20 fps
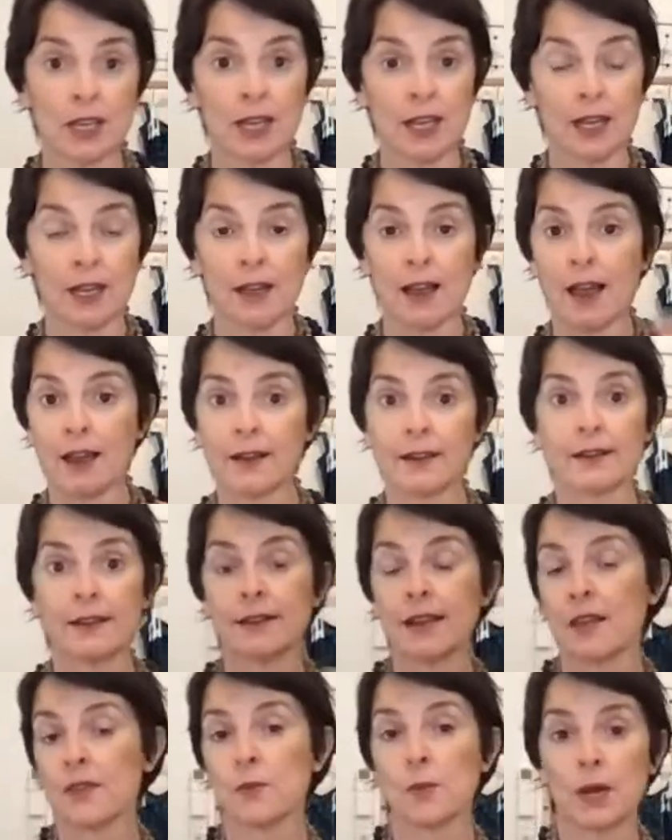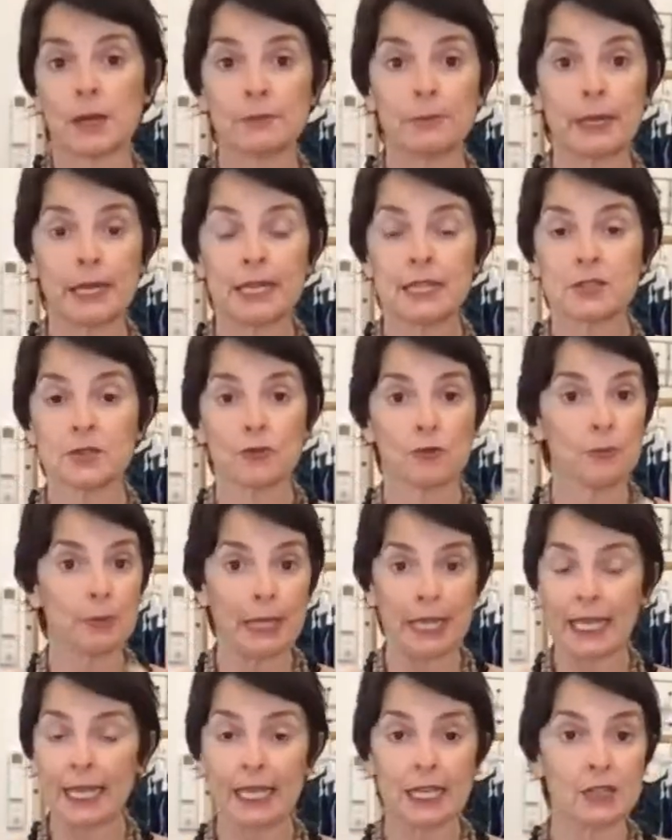another one piece or a
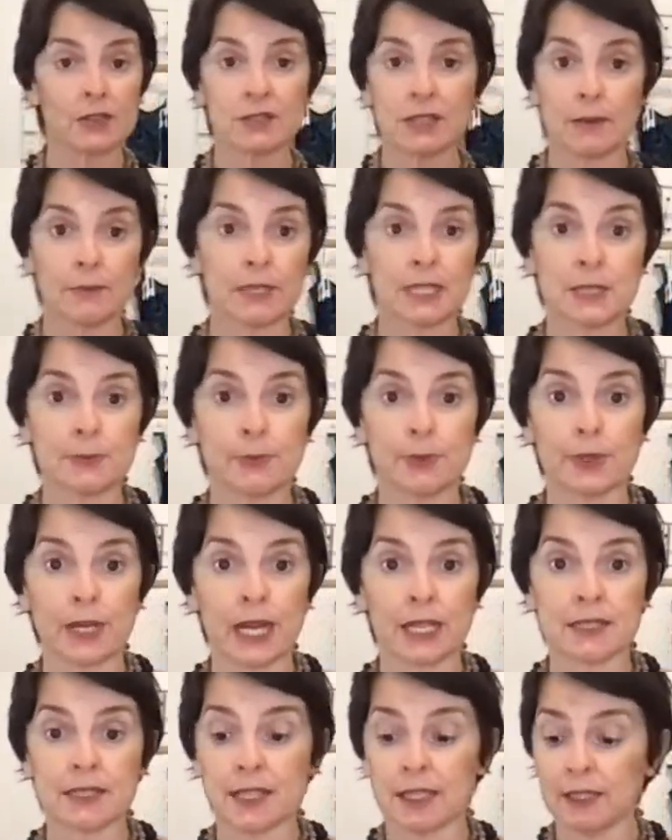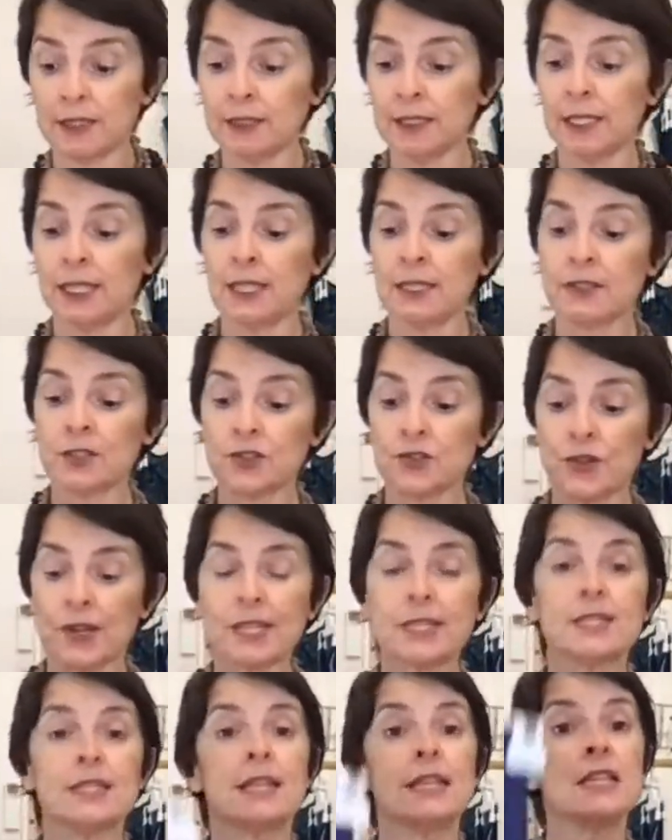bikini or something to put under the
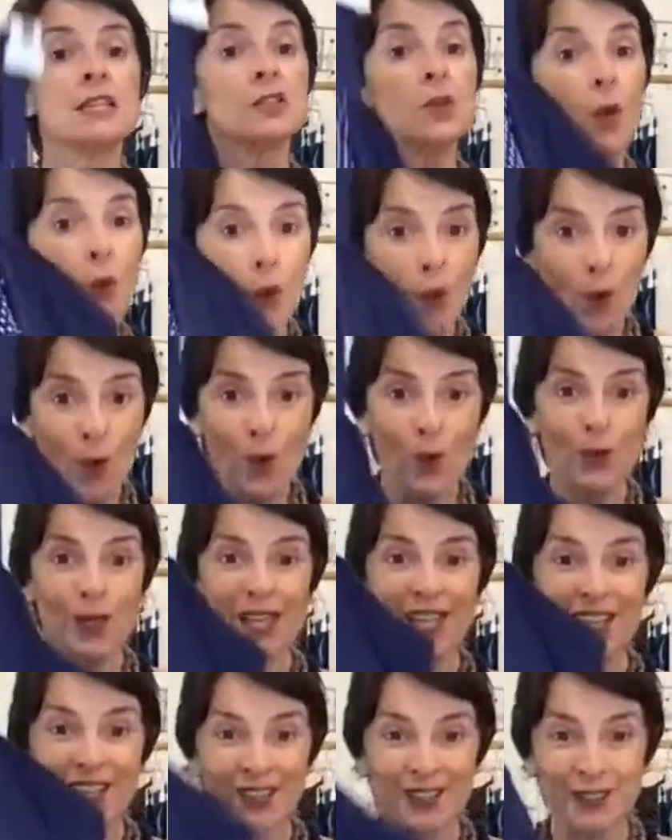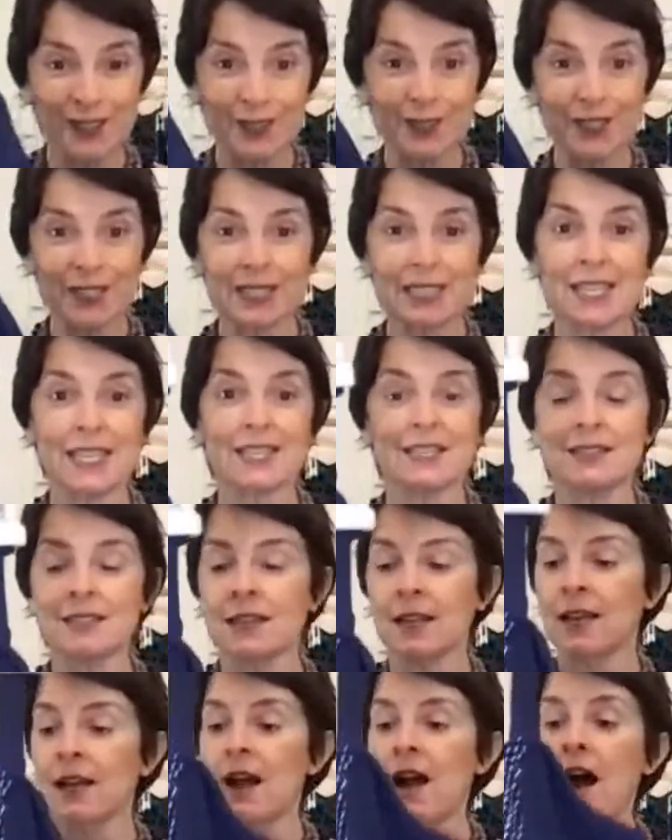dress. It is all included. There's
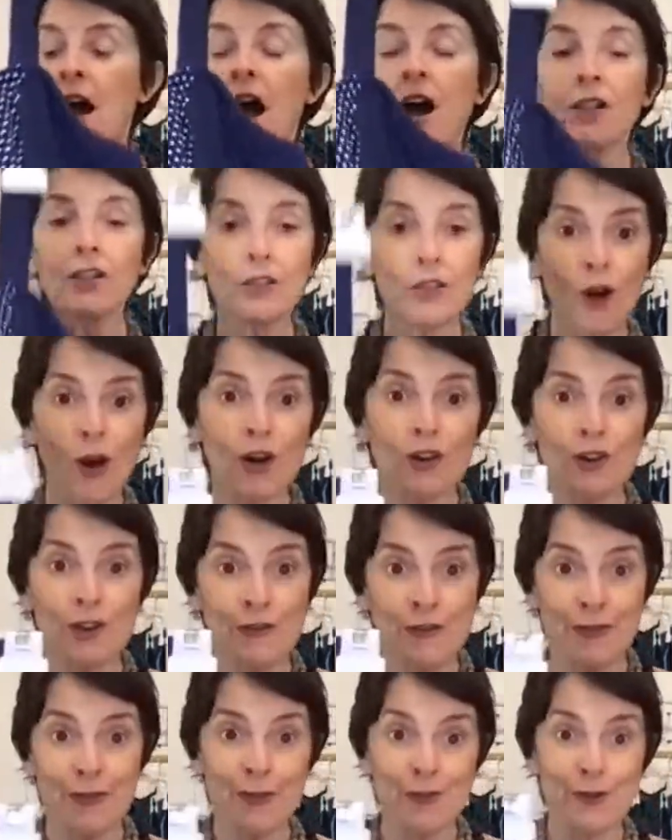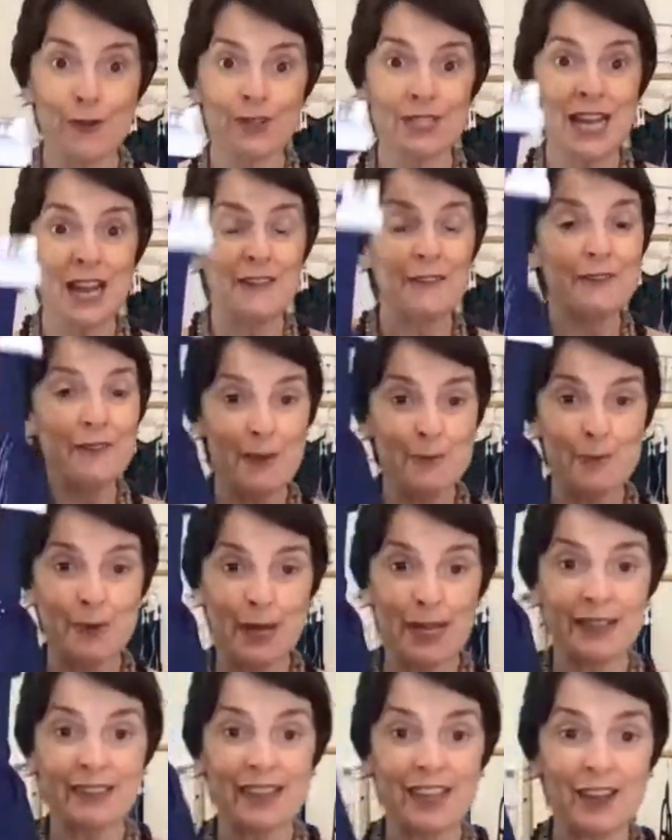a lot of thought and
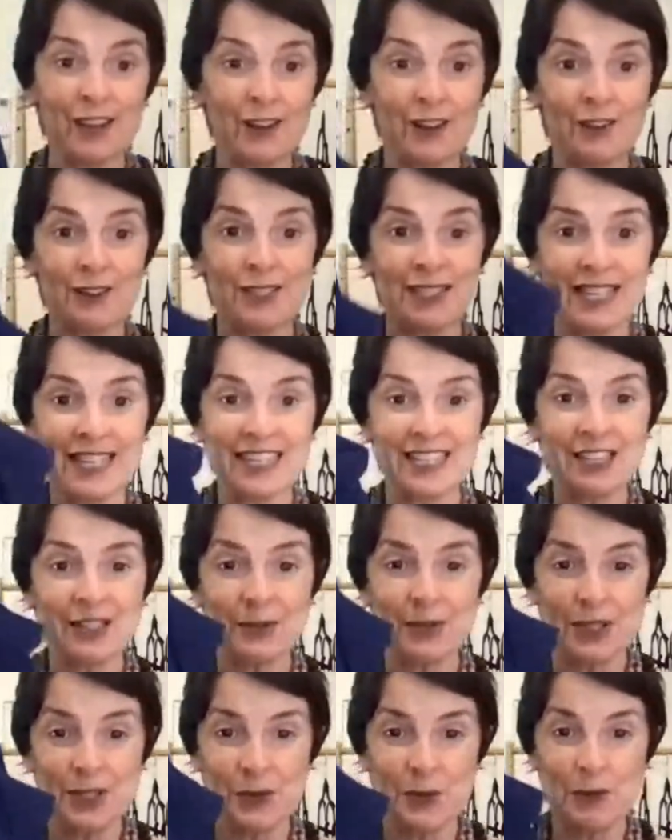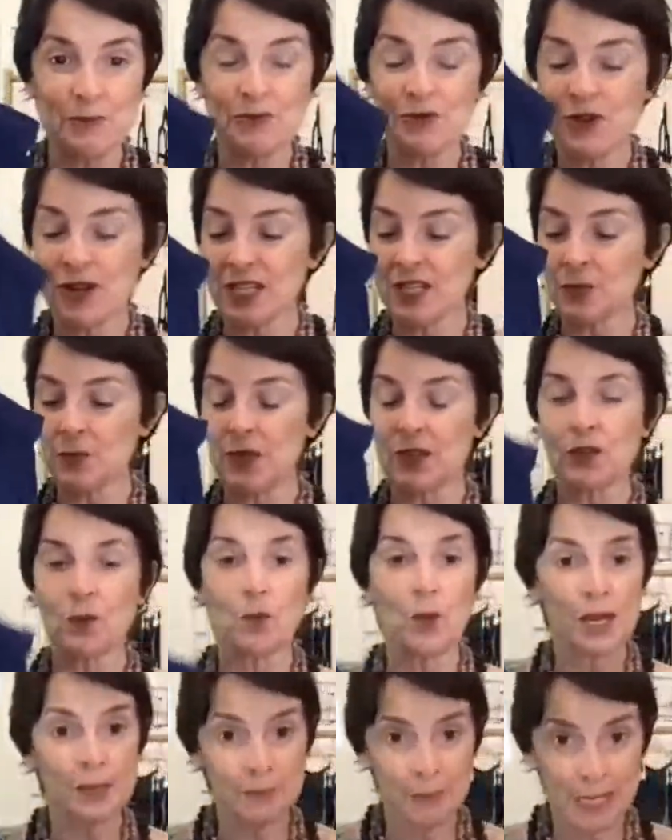fabric that goes into a swim dress with the
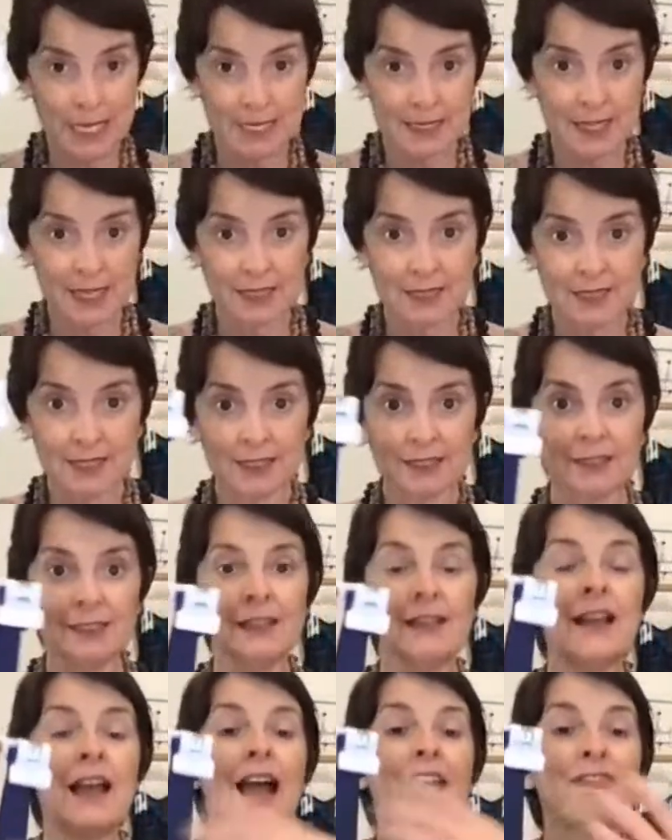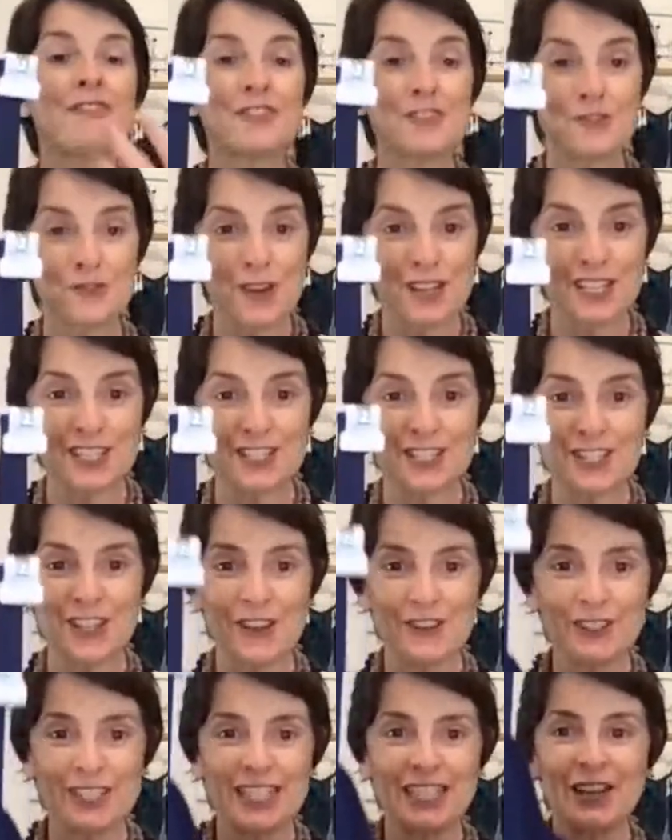one piece under and the dress
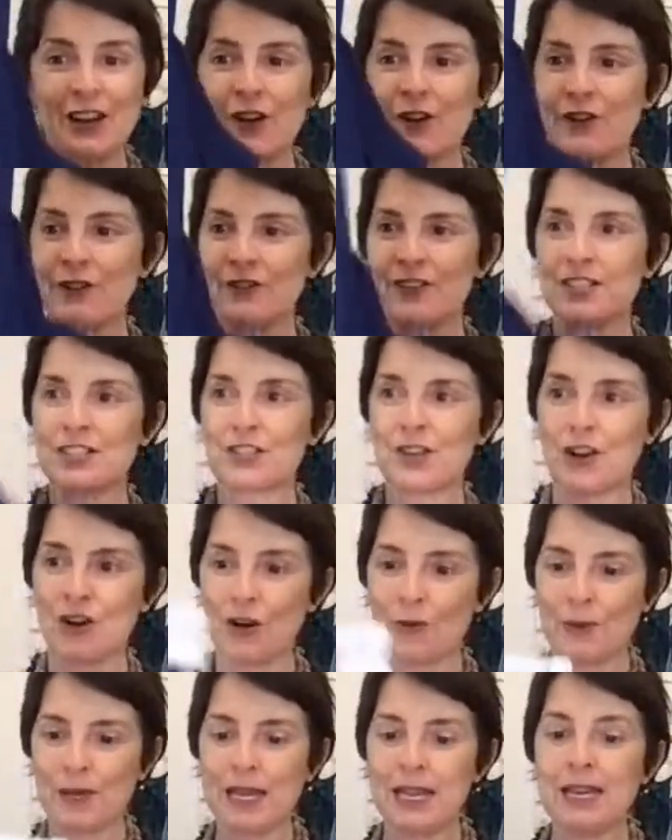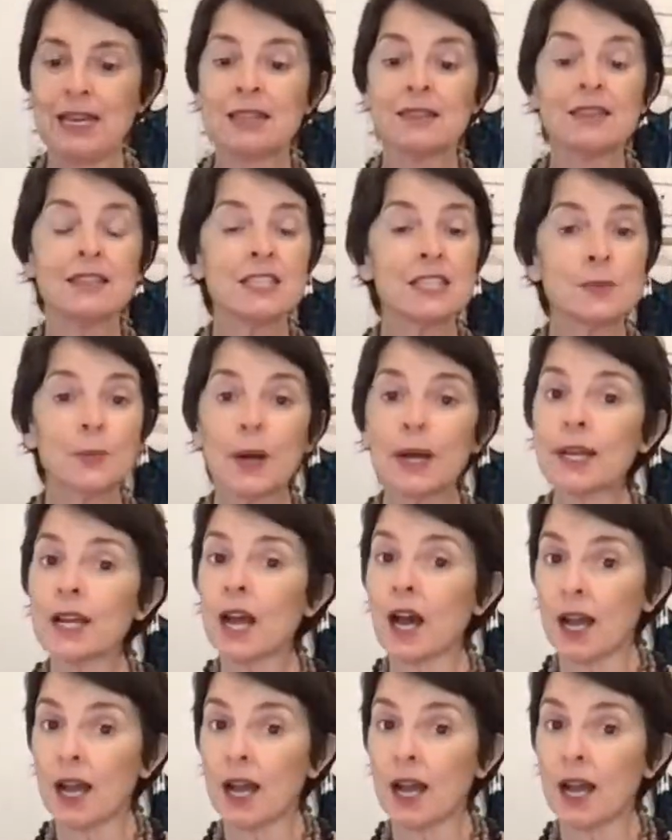sewn in over the top. This one